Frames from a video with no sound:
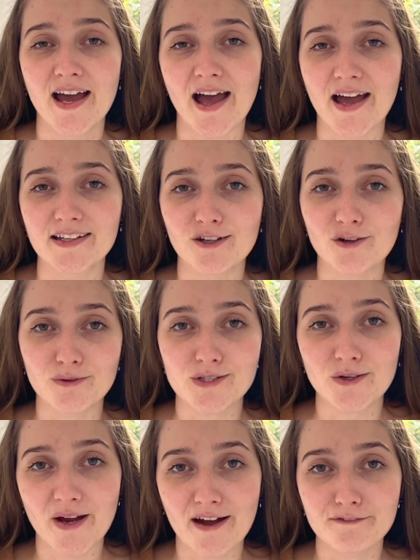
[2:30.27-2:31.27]
And you can
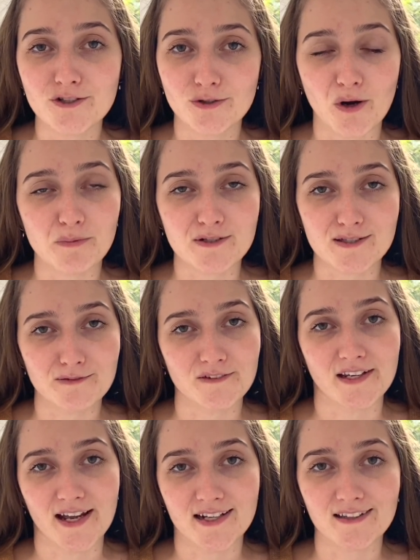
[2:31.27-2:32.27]
also have two options for the
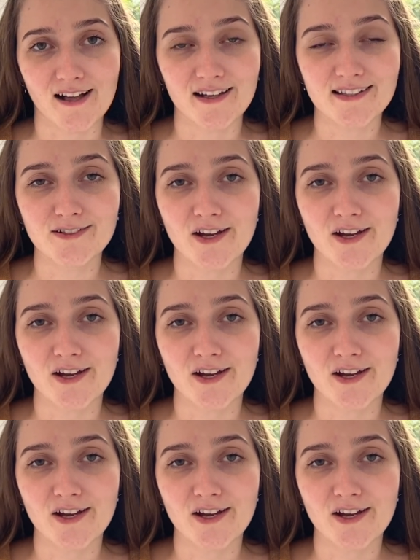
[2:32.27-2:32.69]
neckline.